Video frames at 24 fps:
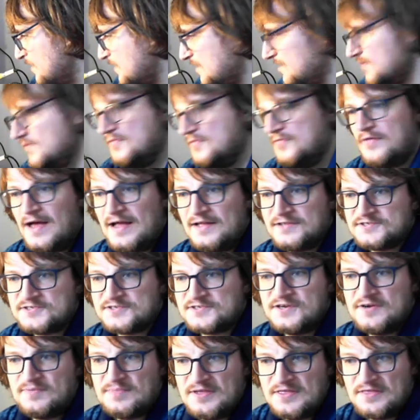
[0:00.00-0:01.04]
That's
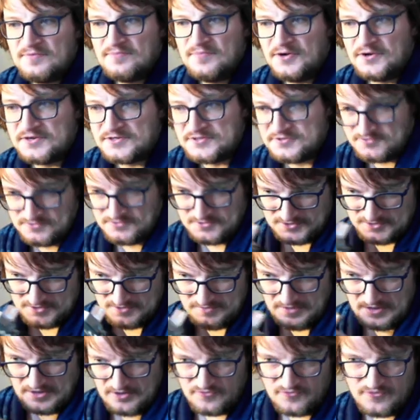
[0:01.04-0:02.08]
going to be the monitor. It's going
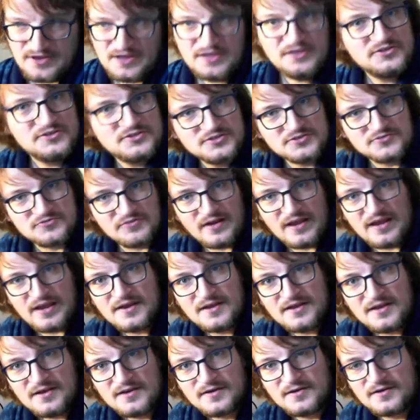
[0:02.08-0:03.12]
to be green
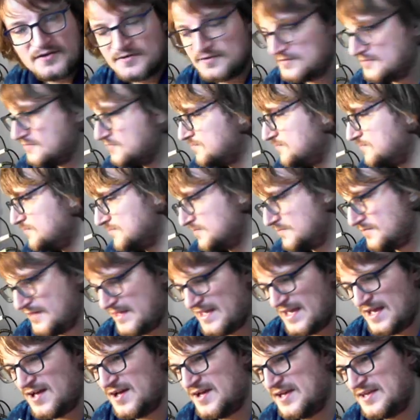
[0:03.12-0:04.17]
screen.
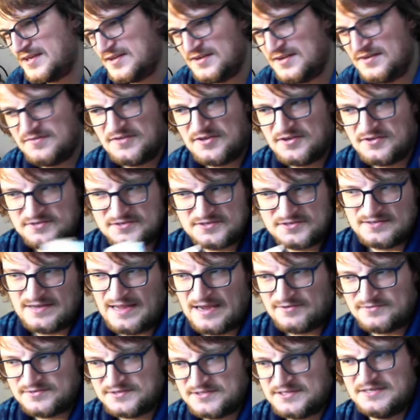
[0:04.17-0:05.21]
Yeah, I could have used an
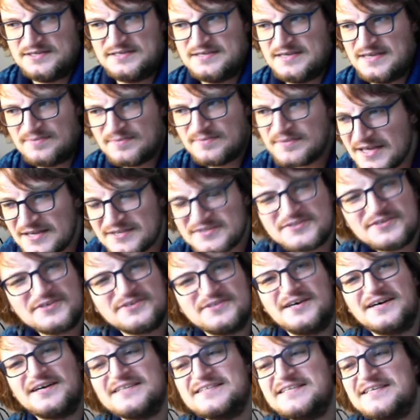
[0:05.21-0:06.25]
LCD, but that's not
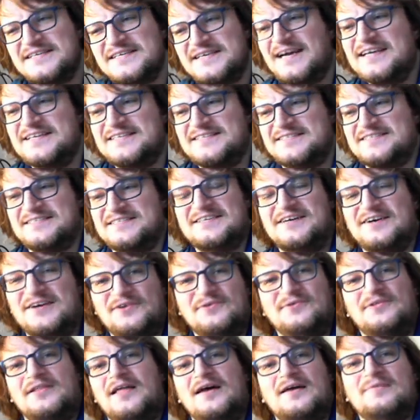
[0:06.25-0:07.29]
1980s
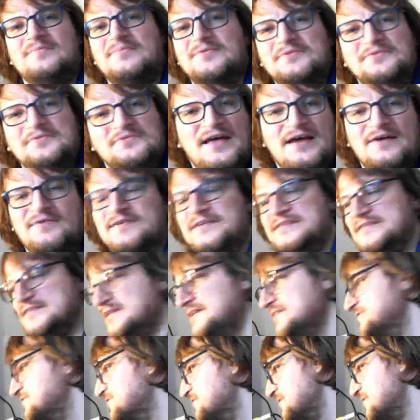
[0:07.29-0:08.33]
style luggable now, is
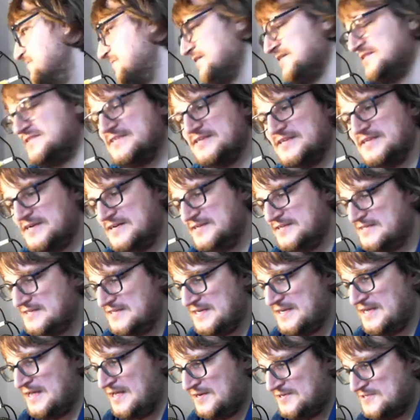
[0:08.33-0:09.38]
it? It's got to be a CRT,
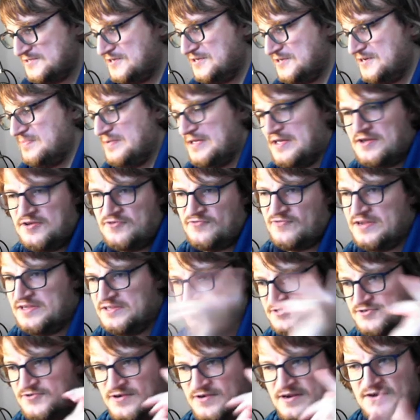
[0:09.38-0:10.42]
and it's got to be a green
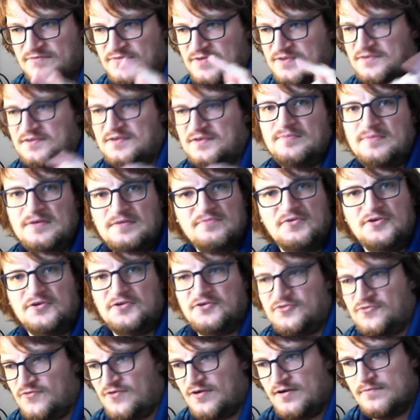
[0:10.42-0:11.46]
screen if it's going to be
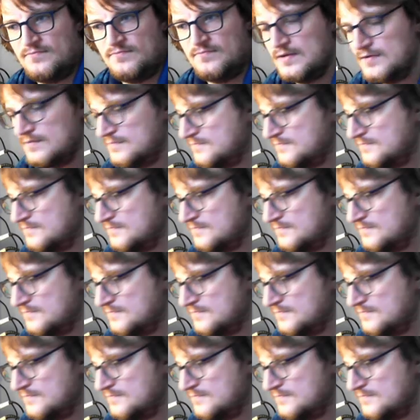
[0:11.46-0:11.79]
monochrome.